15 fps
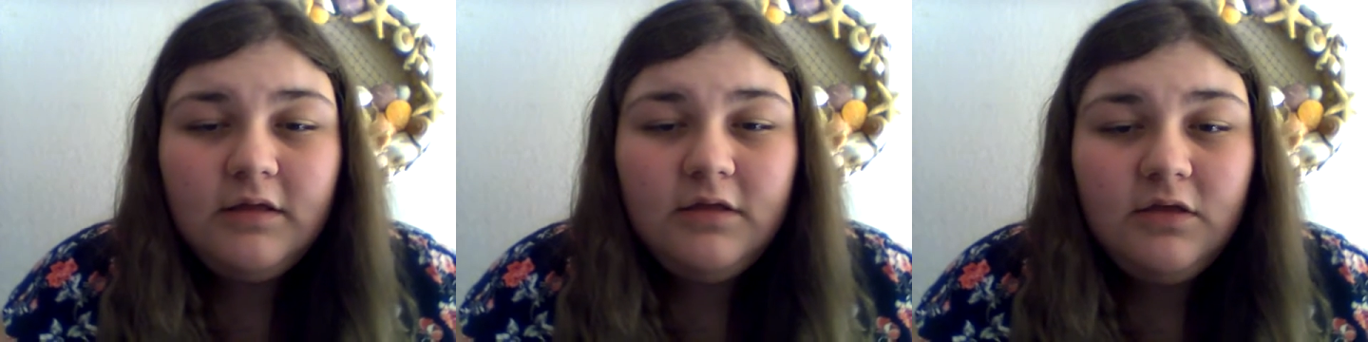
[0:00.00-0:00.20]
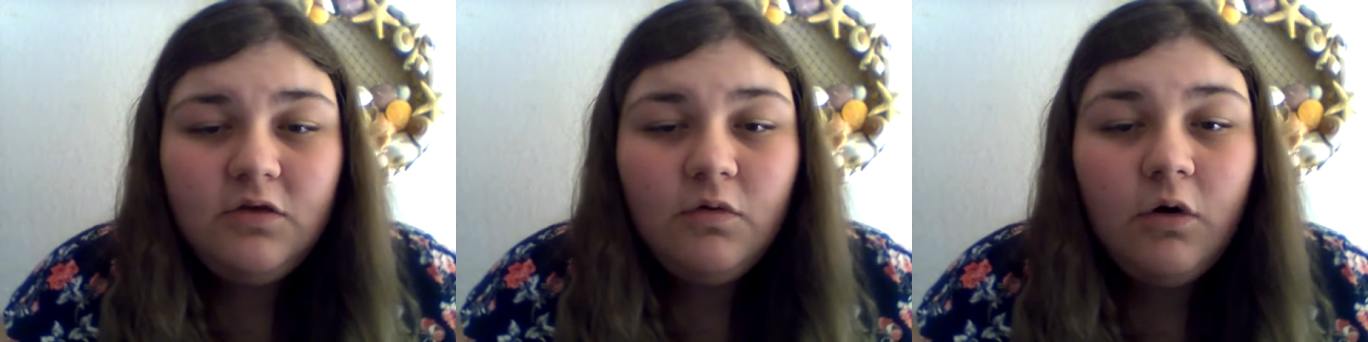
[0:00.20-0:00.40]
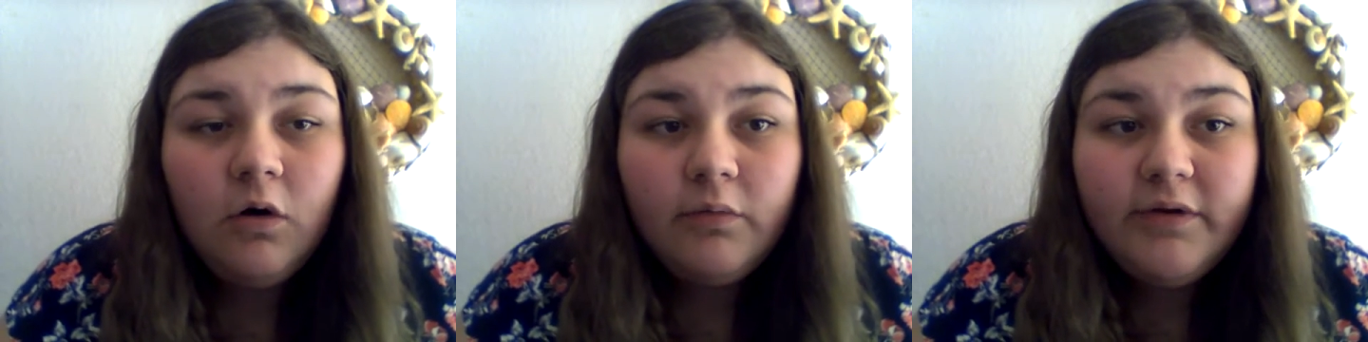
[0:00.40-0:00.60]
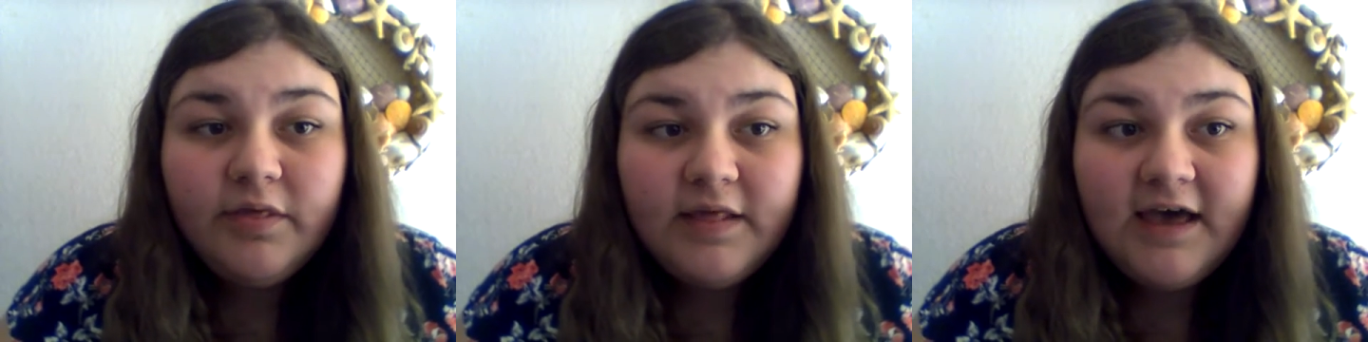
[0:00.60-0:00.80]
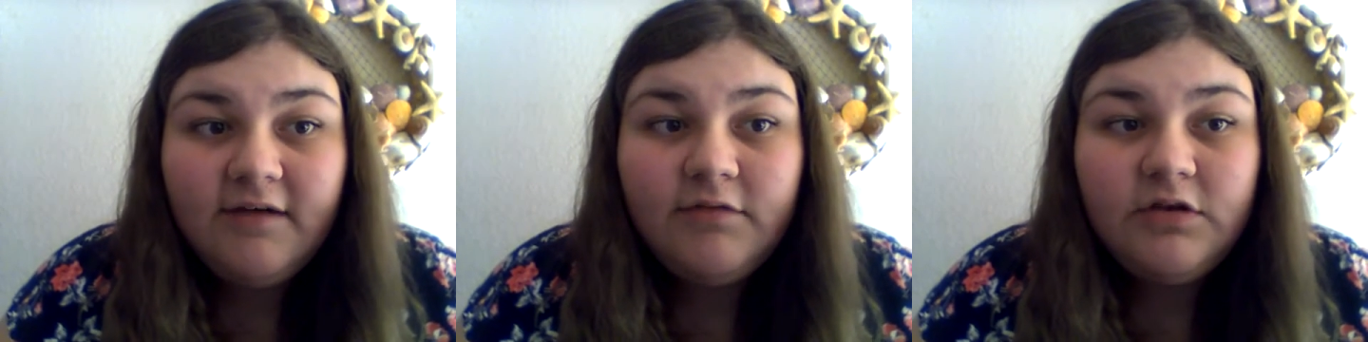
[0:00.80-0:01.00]
You
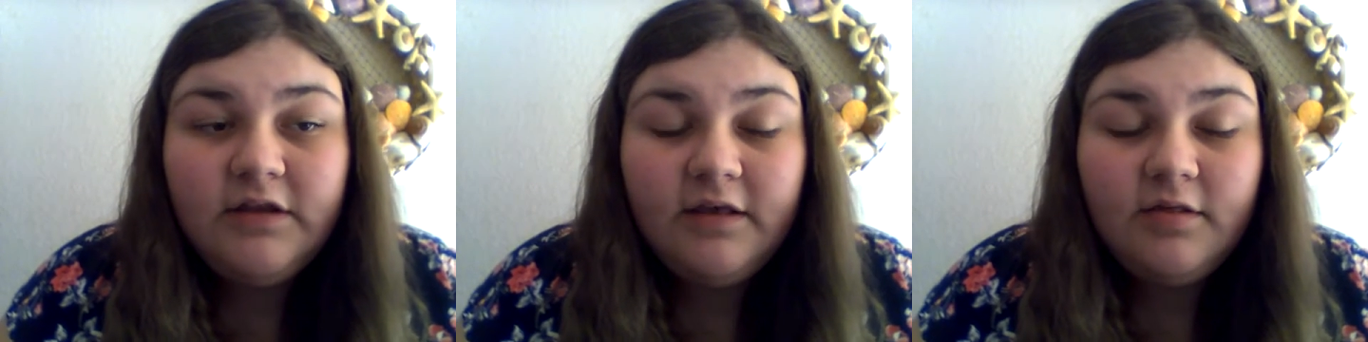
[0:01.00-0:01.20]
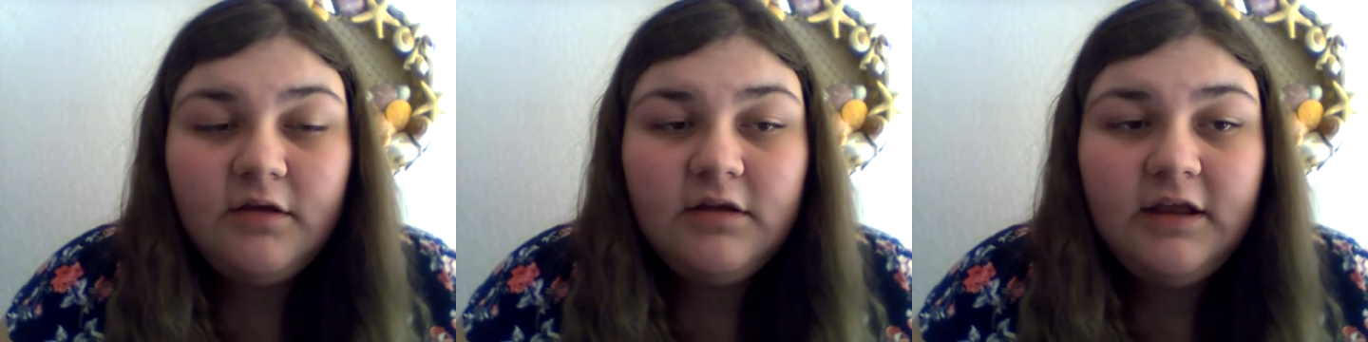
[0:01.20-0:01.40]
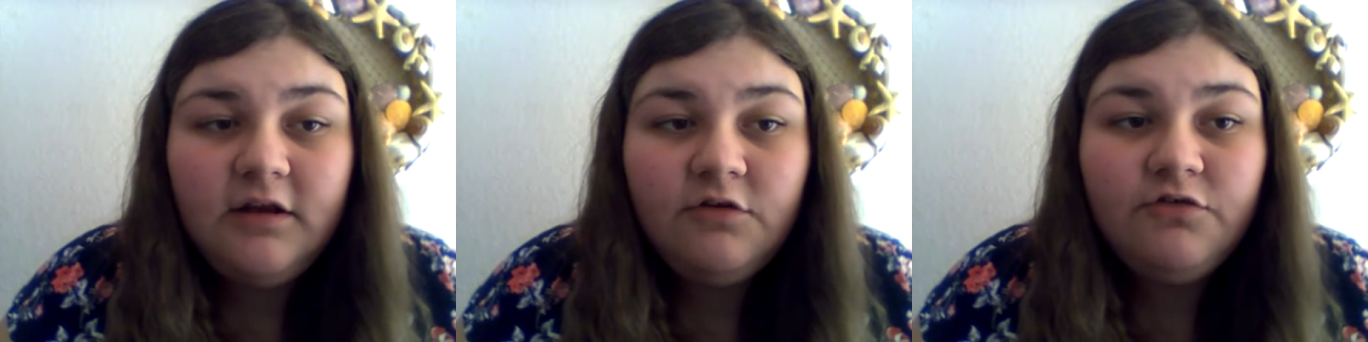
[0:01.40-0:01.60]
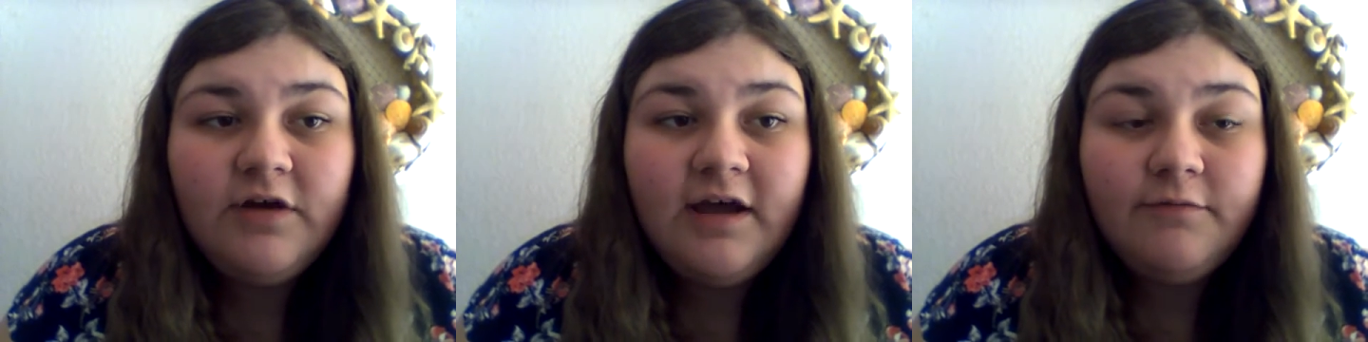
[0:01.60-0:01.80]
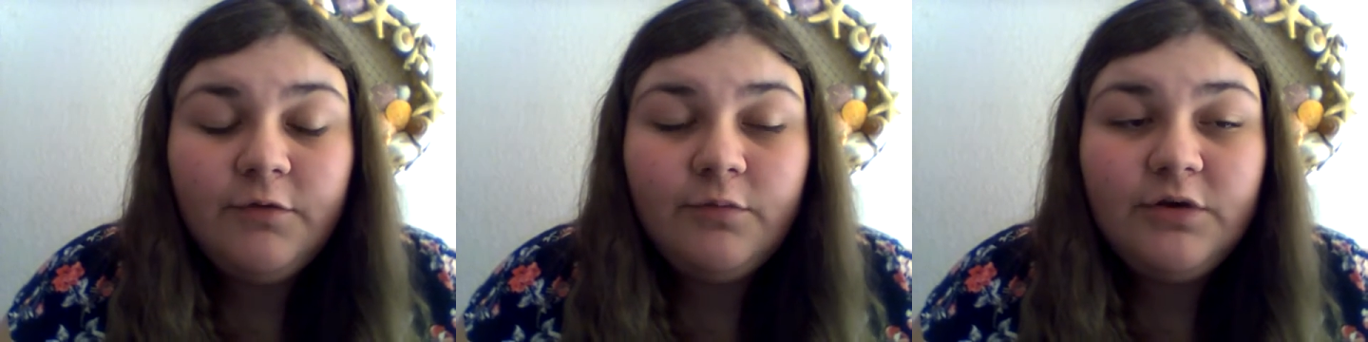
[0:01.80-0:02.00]
always have a designated
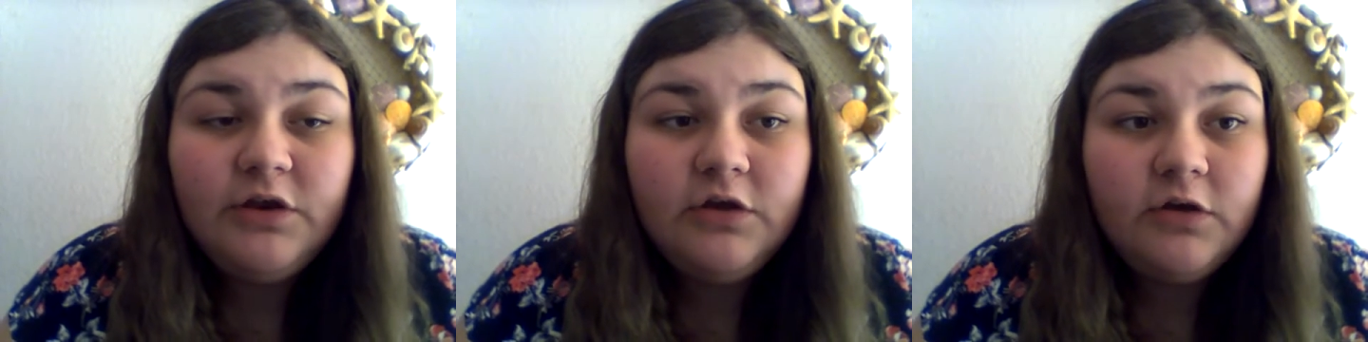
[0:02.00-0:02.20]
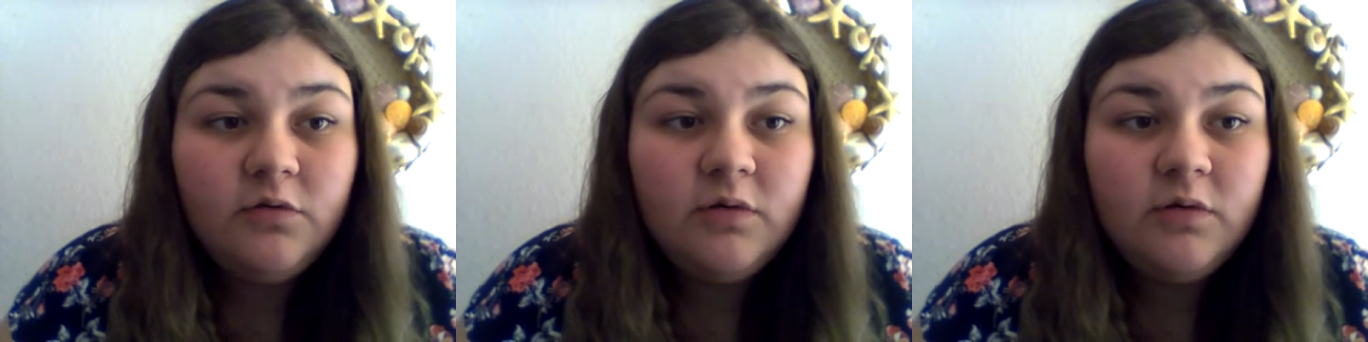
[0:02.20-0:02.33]
driver when you go